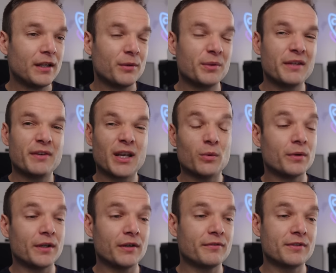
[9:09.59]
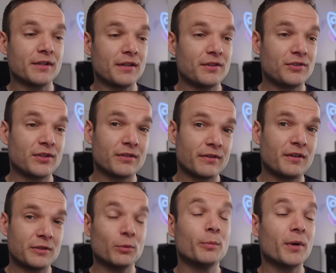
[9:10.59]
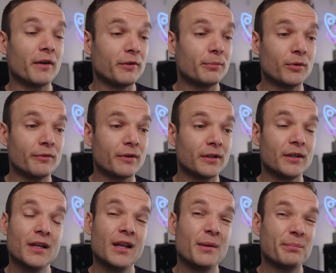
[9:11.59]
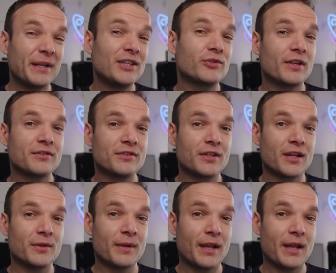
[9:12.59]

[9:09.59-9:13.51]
We'll never go all in, obviously. This is just a very small part of your portfolio. But interesting to know